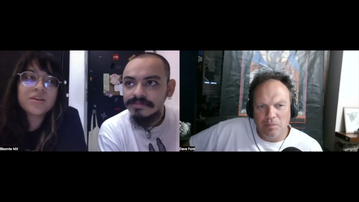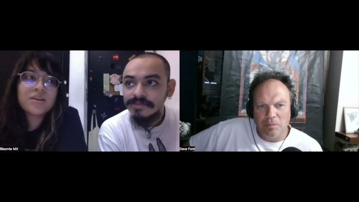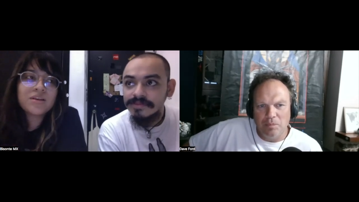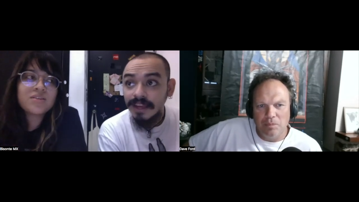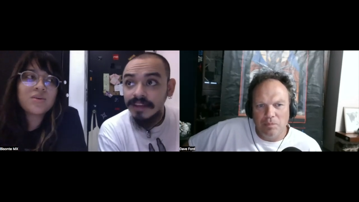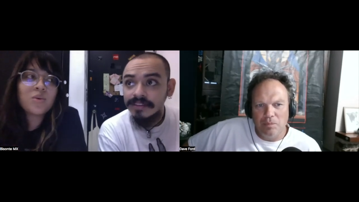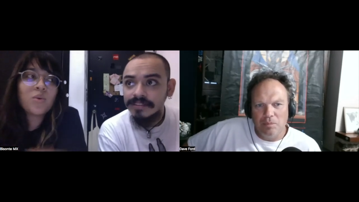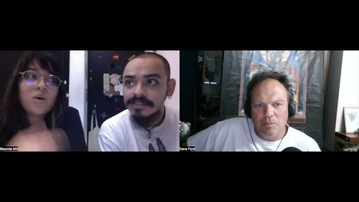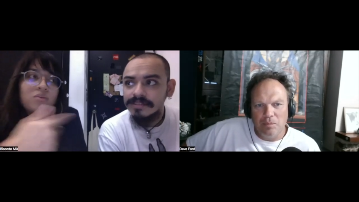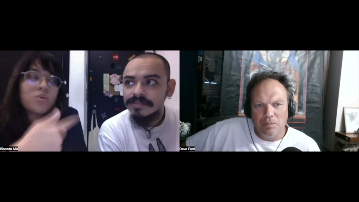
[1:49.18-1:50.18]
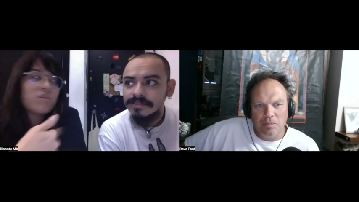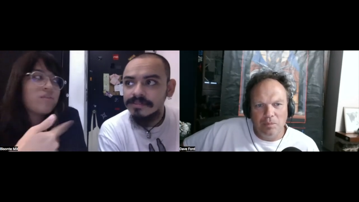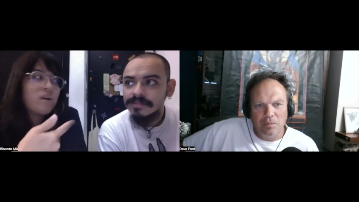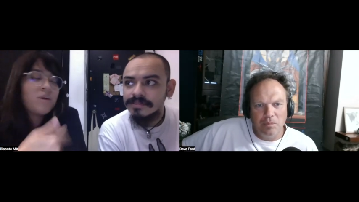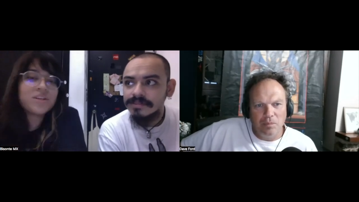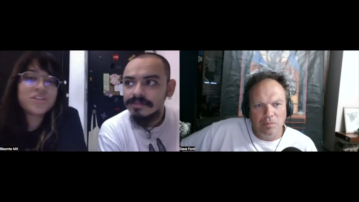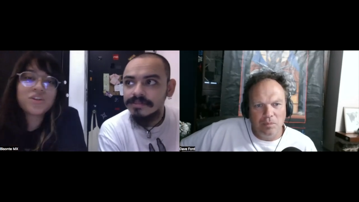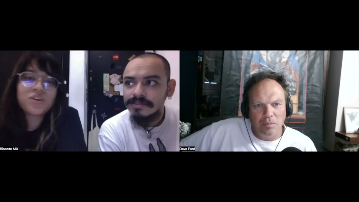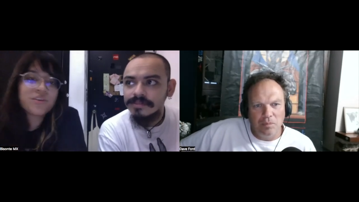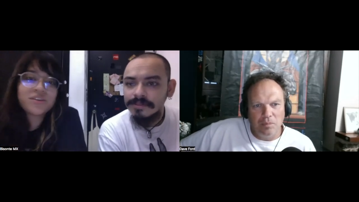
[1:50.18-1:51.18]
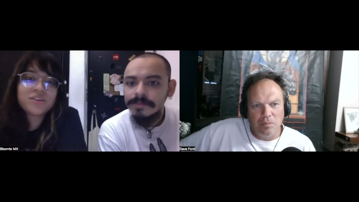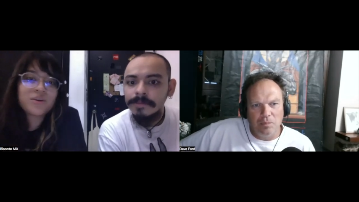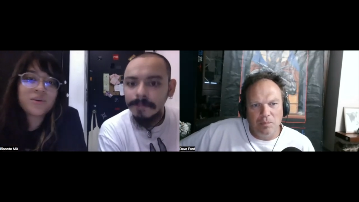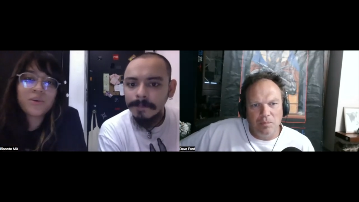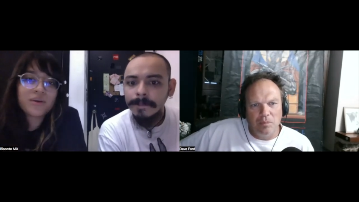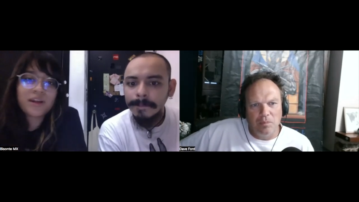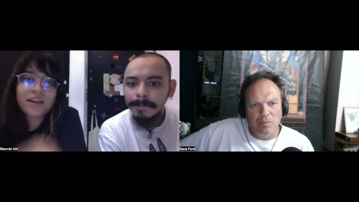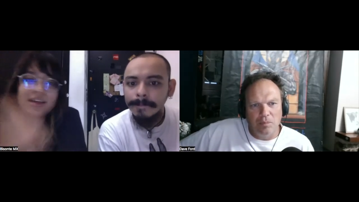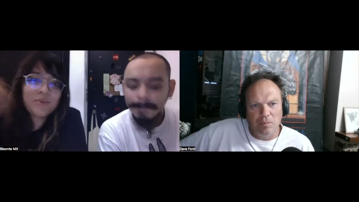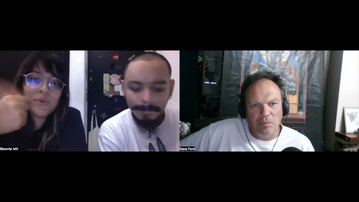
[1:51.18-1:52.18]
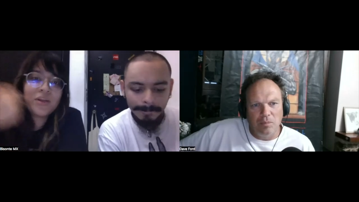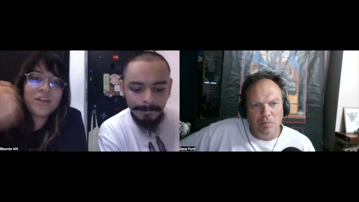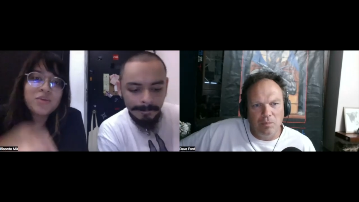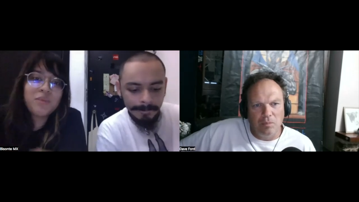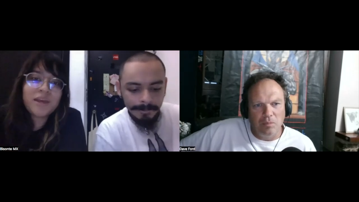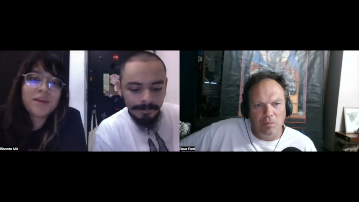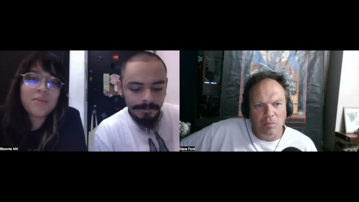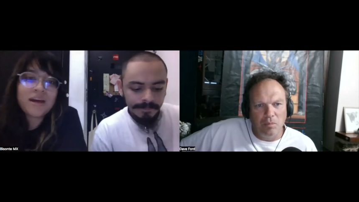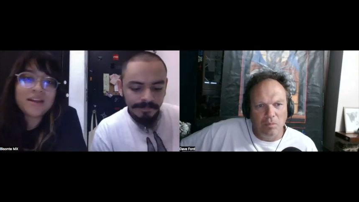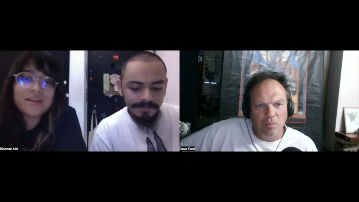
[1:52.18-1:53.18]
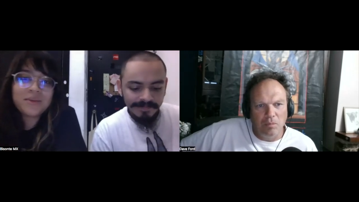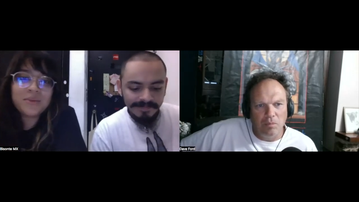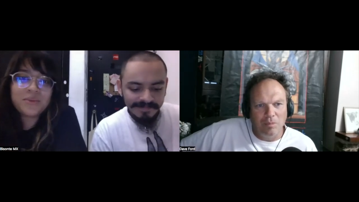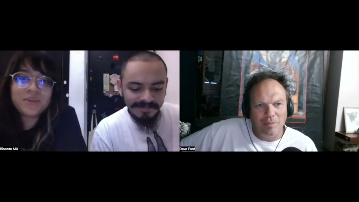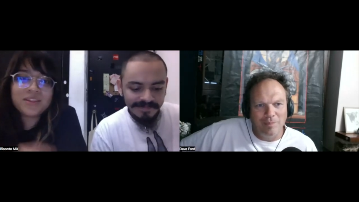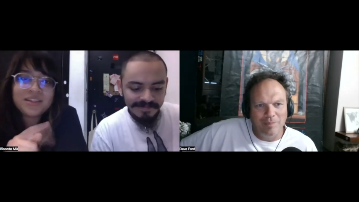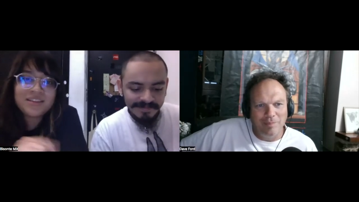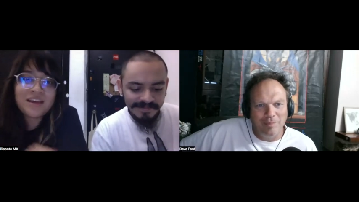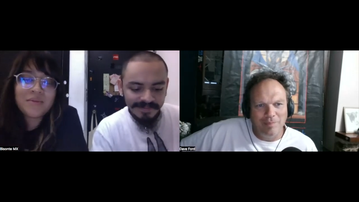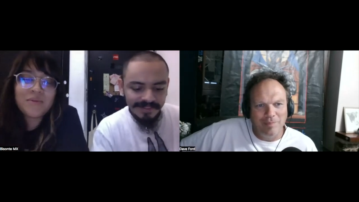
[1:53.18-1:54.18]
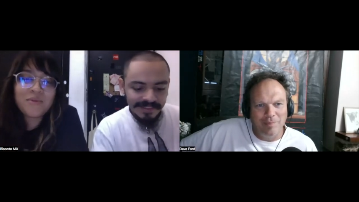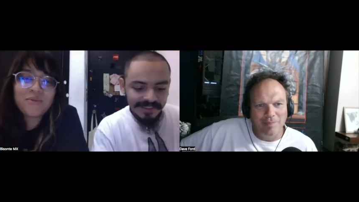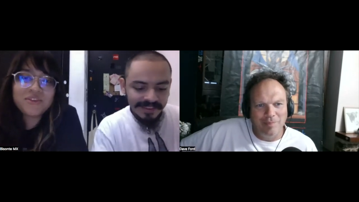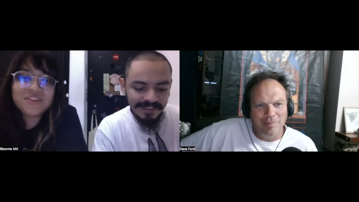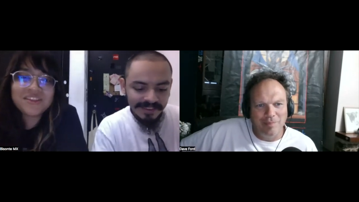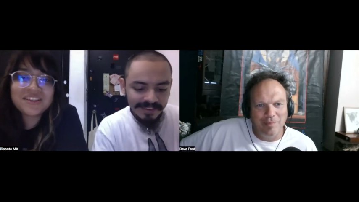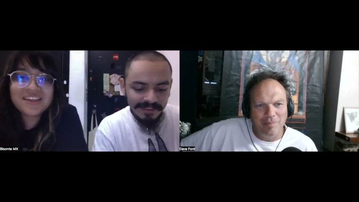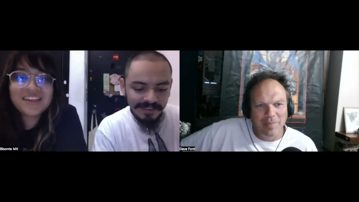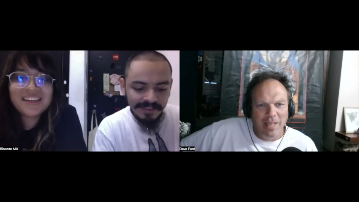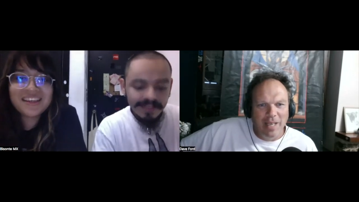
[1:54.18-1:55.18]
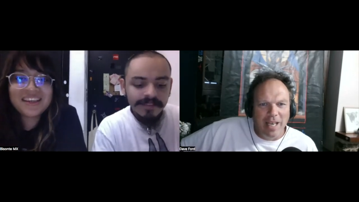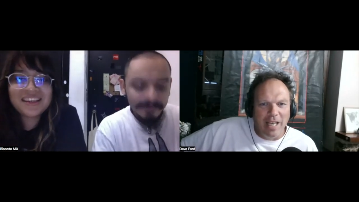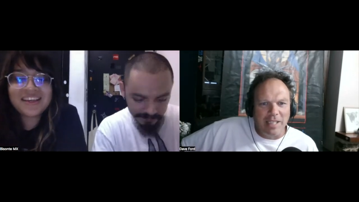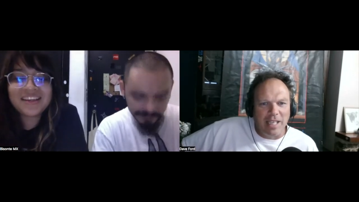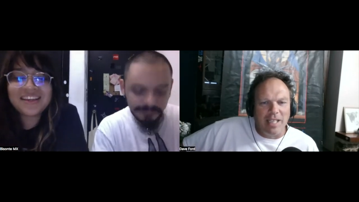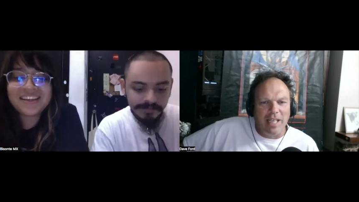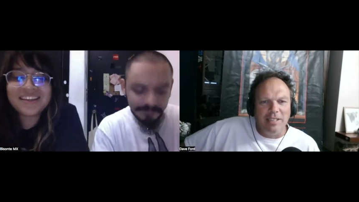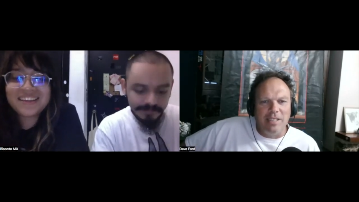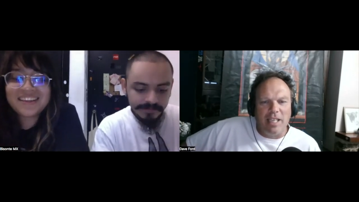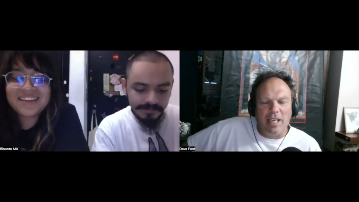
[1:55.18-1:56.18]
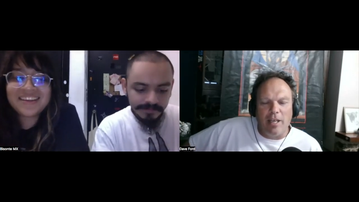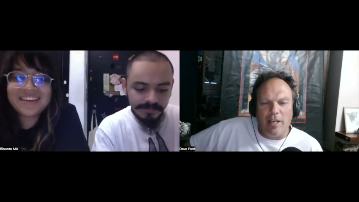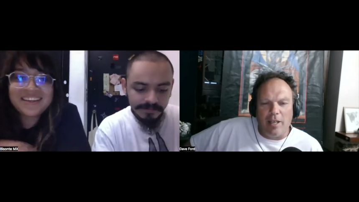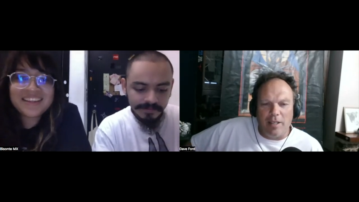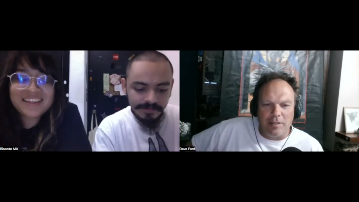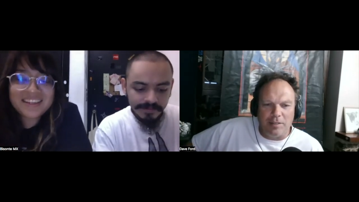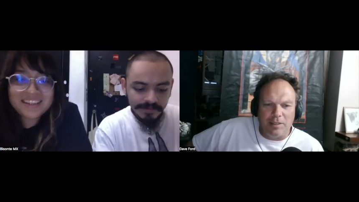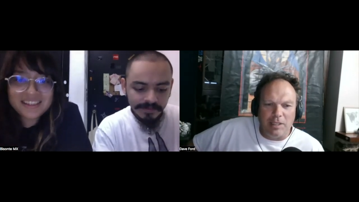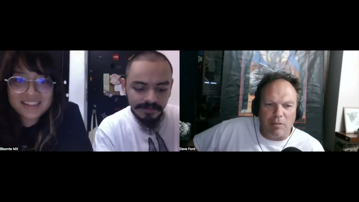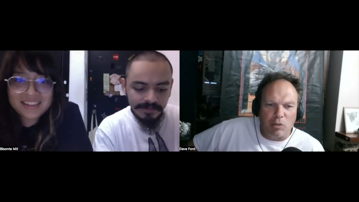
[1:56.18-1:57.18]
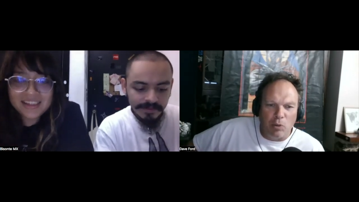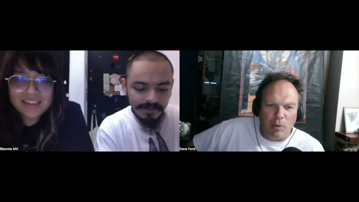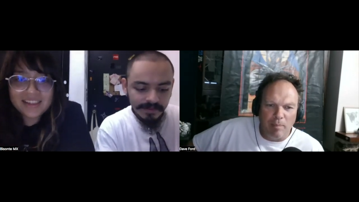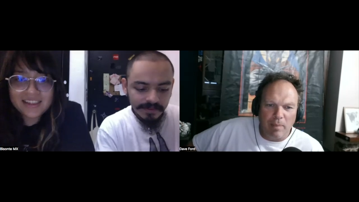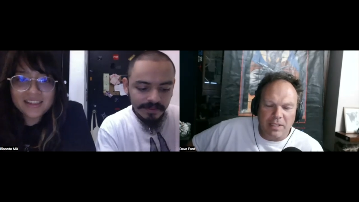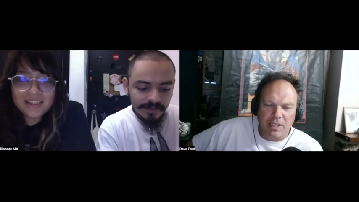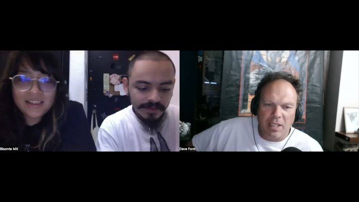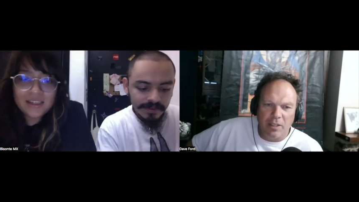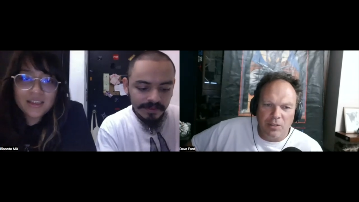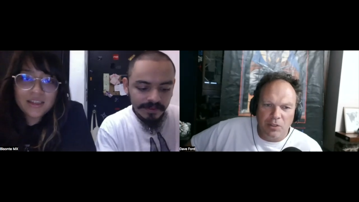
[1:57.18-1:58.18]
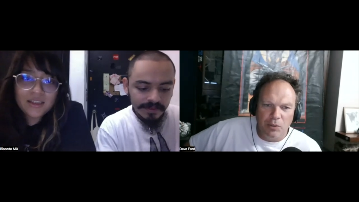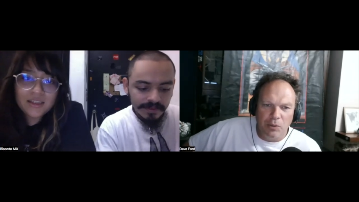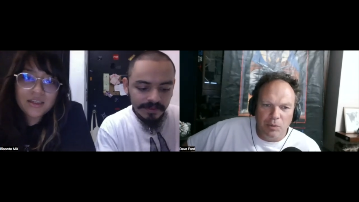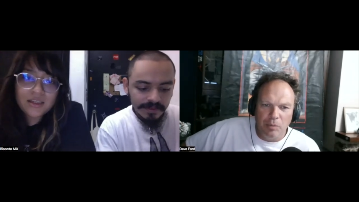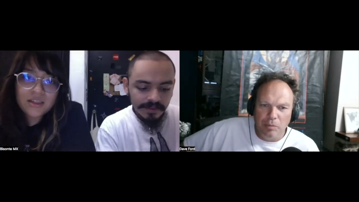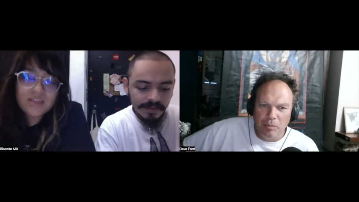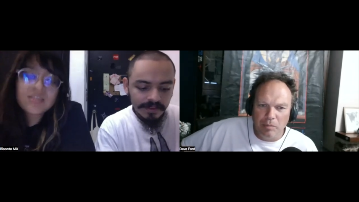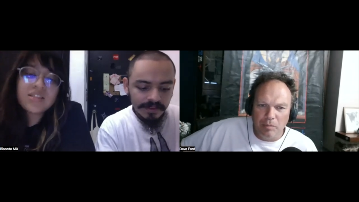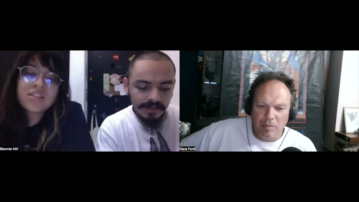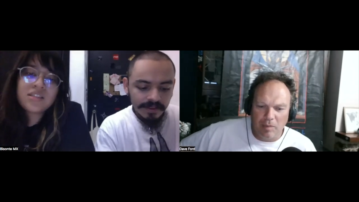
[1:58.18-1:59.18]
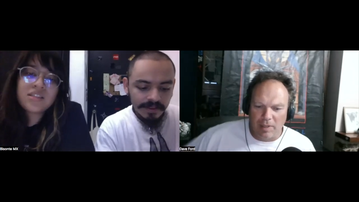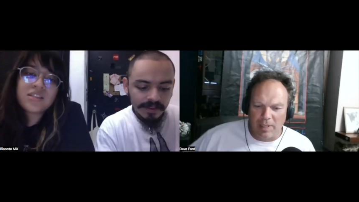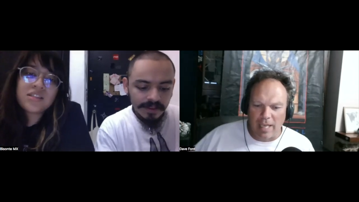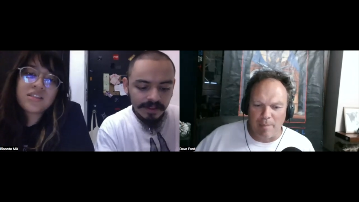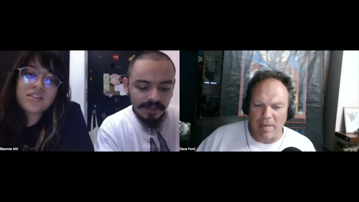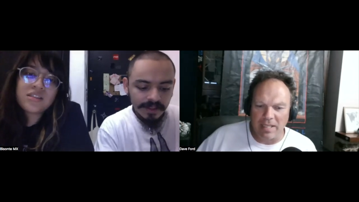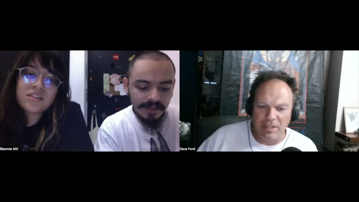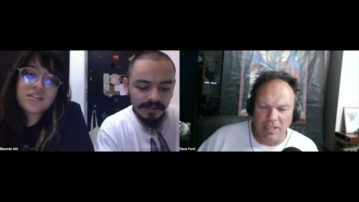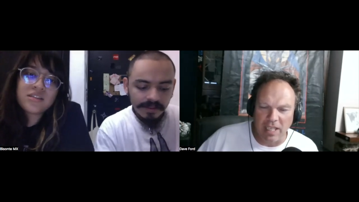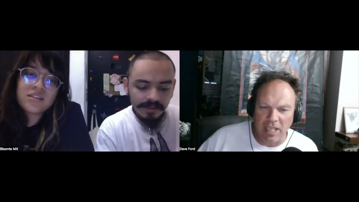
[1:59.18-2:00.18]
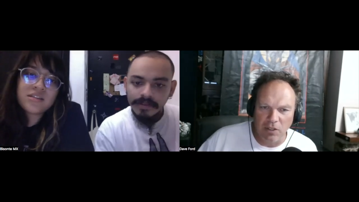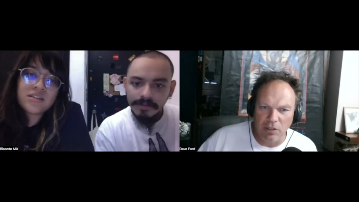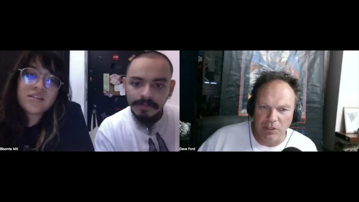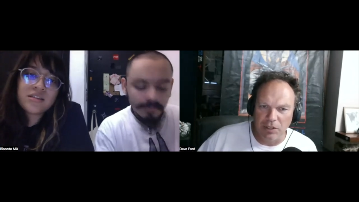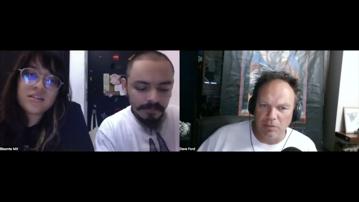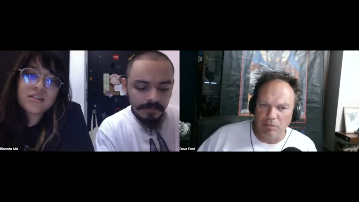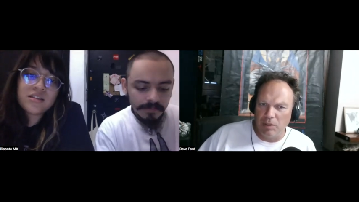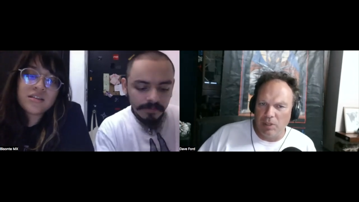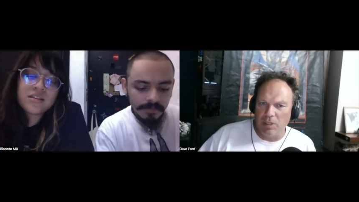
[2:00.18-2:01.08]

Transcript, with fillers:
Speaker 1: Yes. So once we found each other, so we were mm-hmm. like, we need to make a band with this type of music.
Speaker 2: Mm-hmm. Is it is it uh, difficult in Mexico to get bands together? Is it you know?